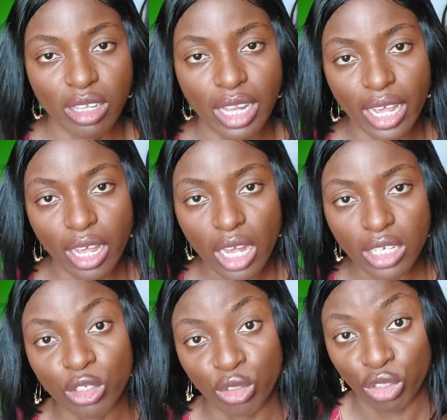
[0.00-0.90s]
like an
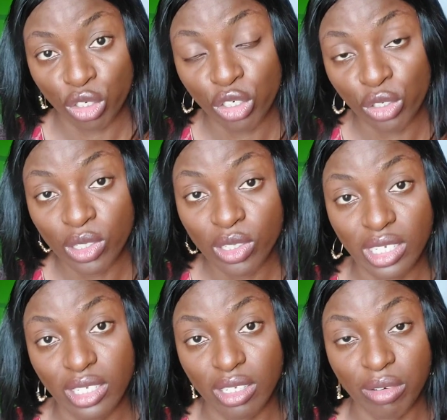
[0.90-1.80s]
introduction to
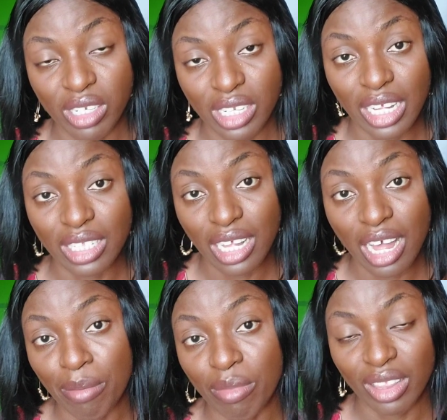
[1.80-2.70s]
the series that
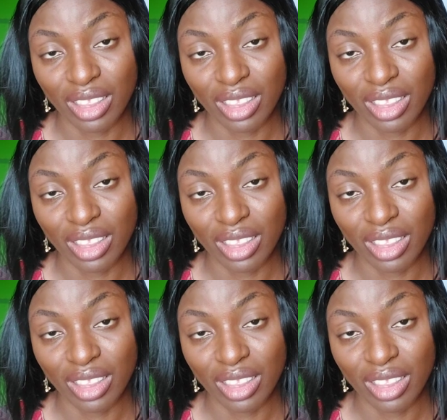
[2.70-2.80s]
I'm